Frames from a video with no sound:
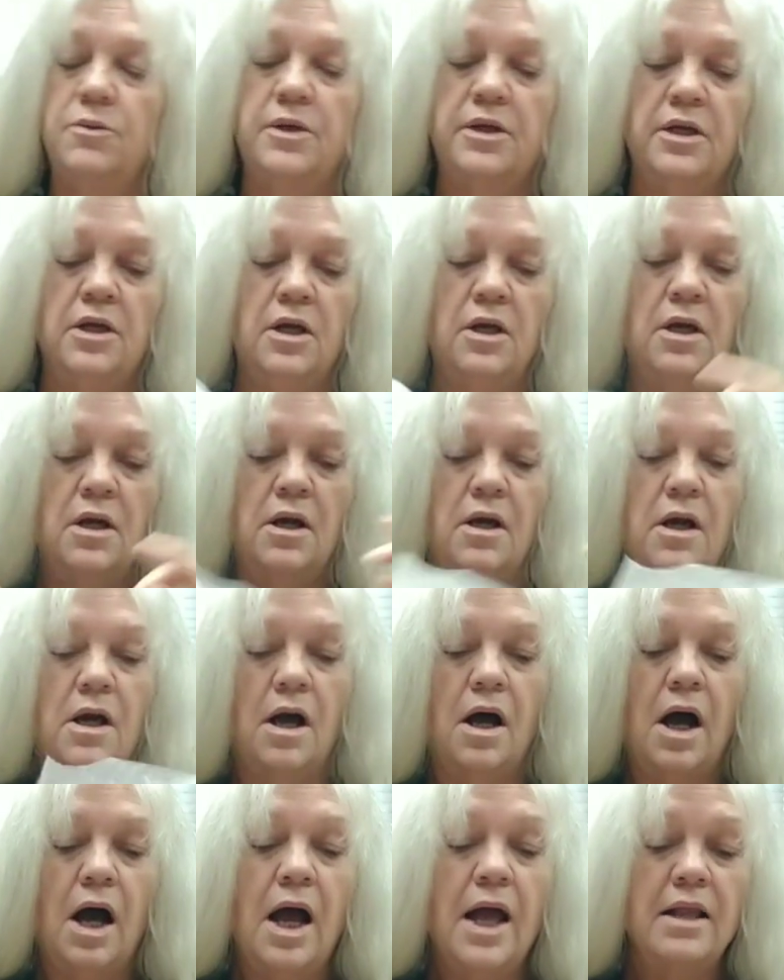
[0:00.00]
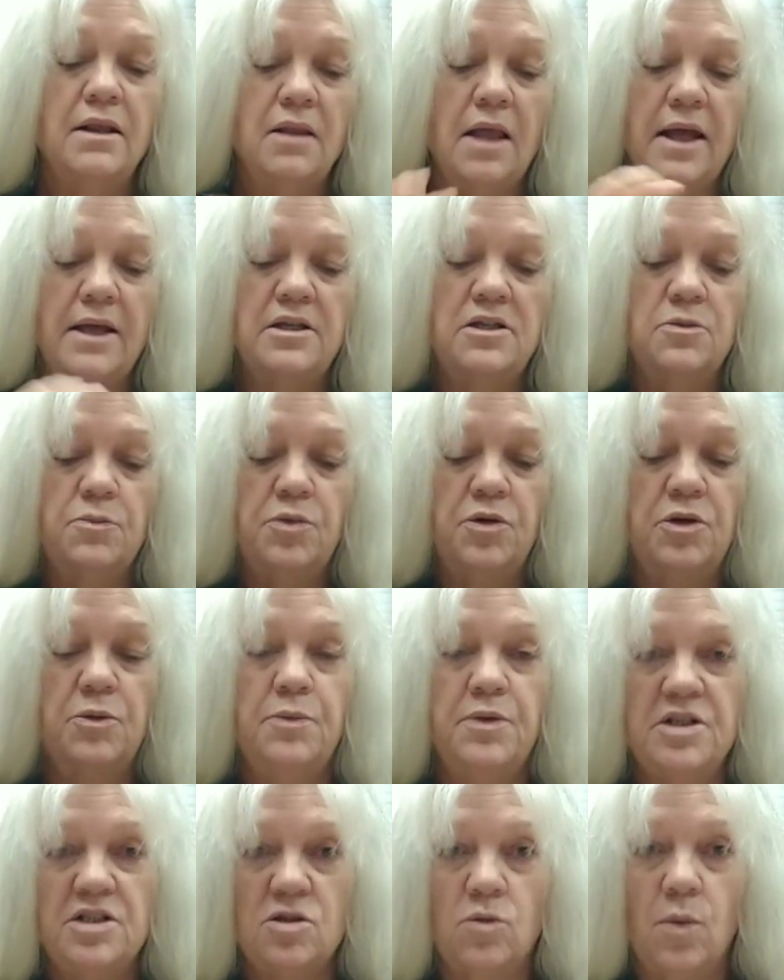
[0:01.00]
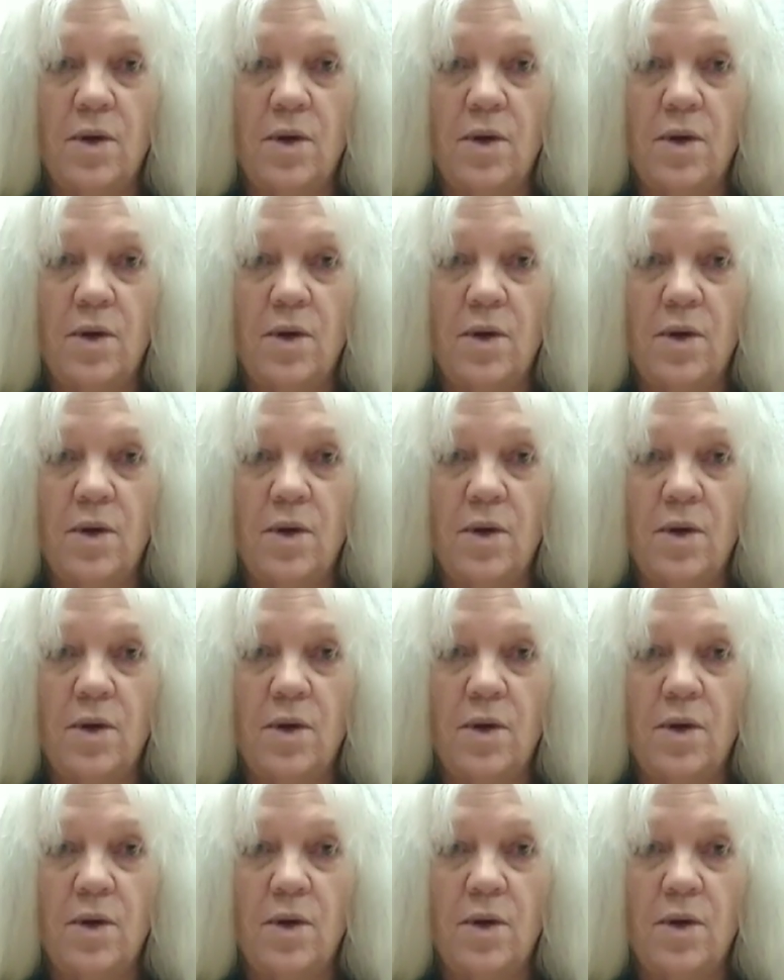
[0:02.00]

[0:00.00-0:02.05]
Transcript: But I like to put a piece